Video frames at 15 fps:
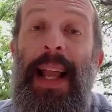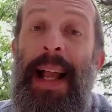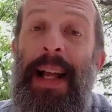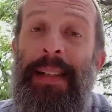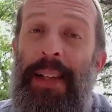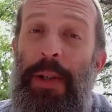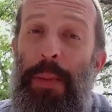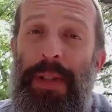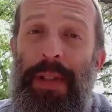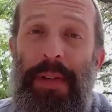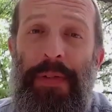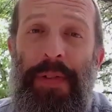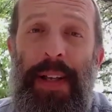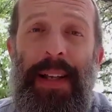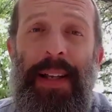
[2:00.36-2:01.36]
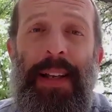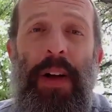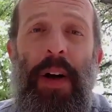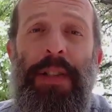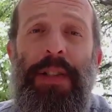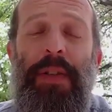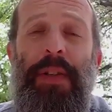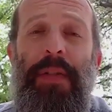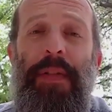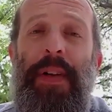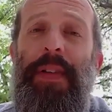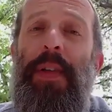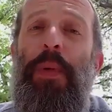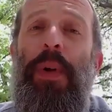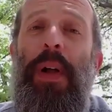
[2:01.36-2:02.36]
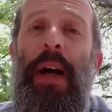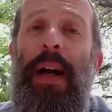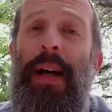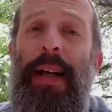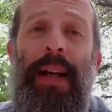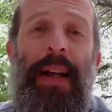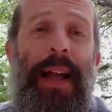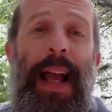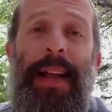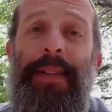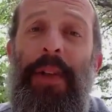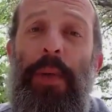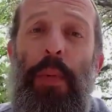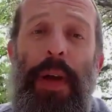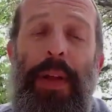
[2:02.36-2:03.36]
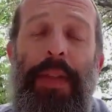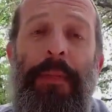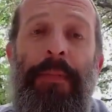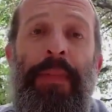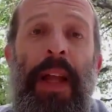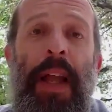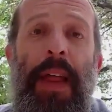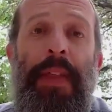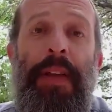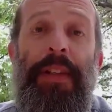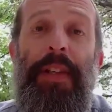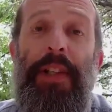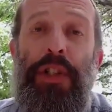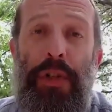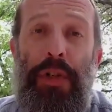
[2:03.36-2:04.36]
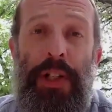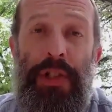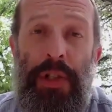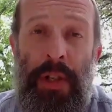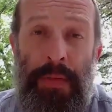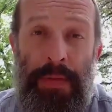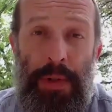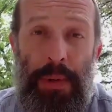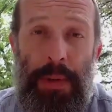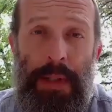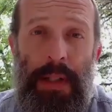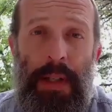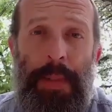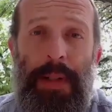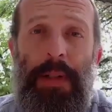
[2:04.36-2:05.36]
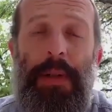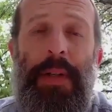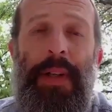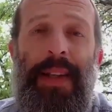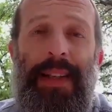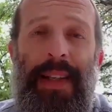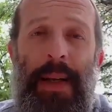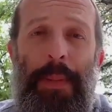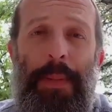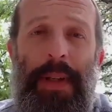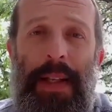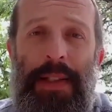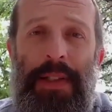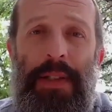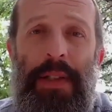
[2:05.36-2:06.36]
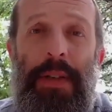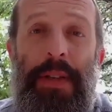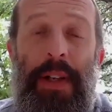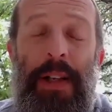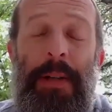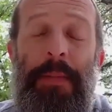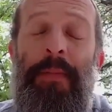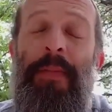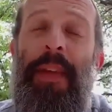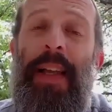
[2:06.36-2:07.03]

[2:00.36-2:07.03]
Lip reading: ended with defeat. It also ended with the destruction of Jerusalem, including the temple that stood there.